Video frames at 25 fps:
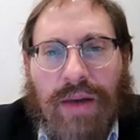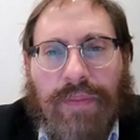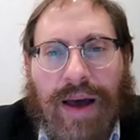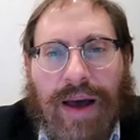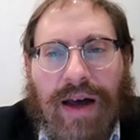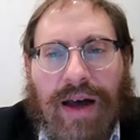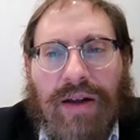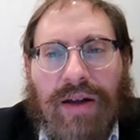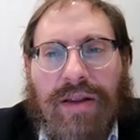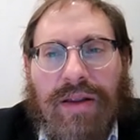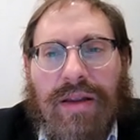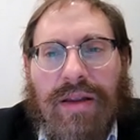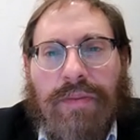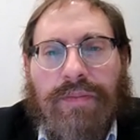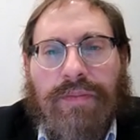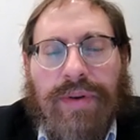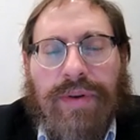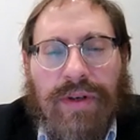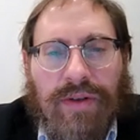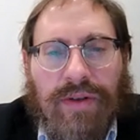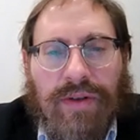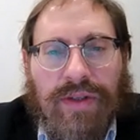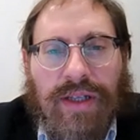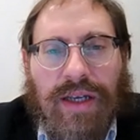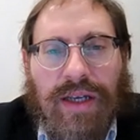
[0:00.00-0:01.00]
about the
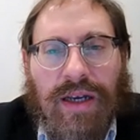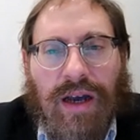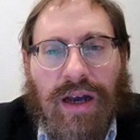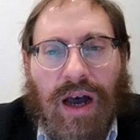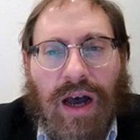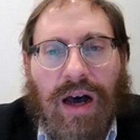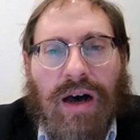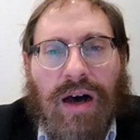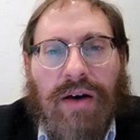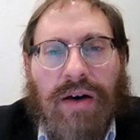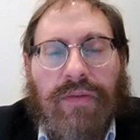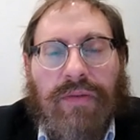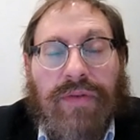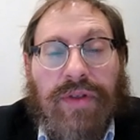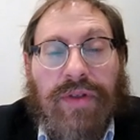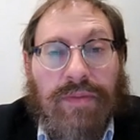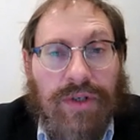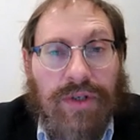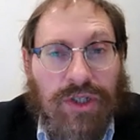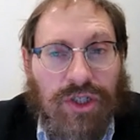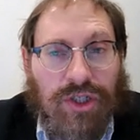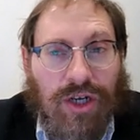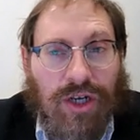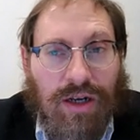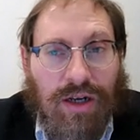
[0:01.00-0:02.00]
building of the
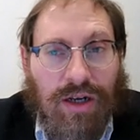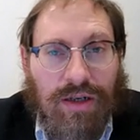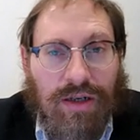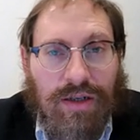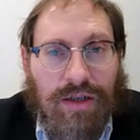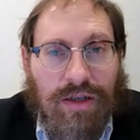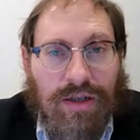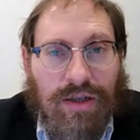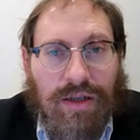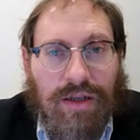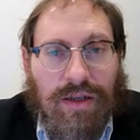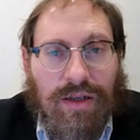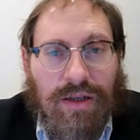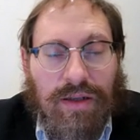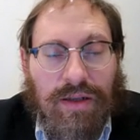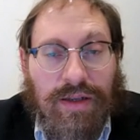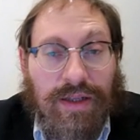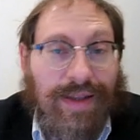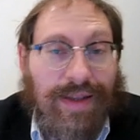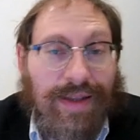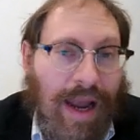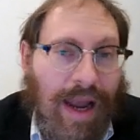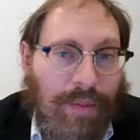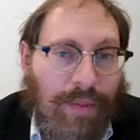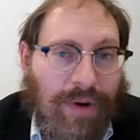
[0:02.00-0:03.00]
Mishkan,
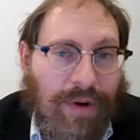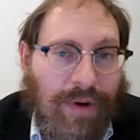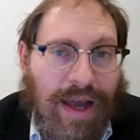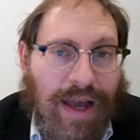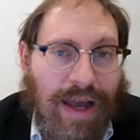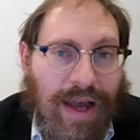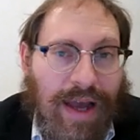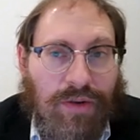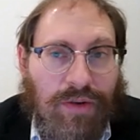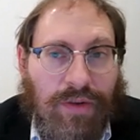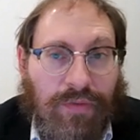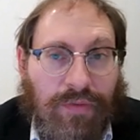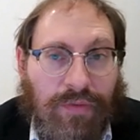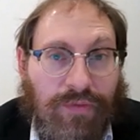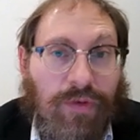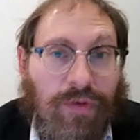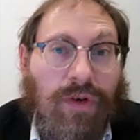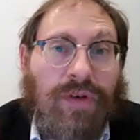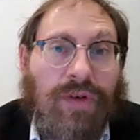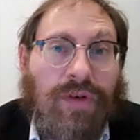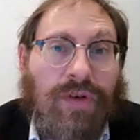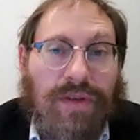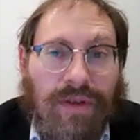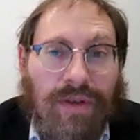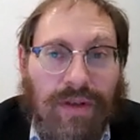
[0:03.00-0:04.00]
the tabernacle, the
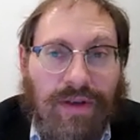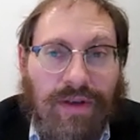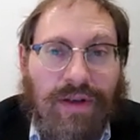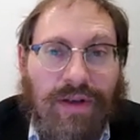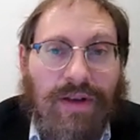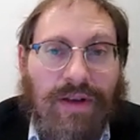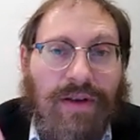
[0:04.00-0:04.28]
first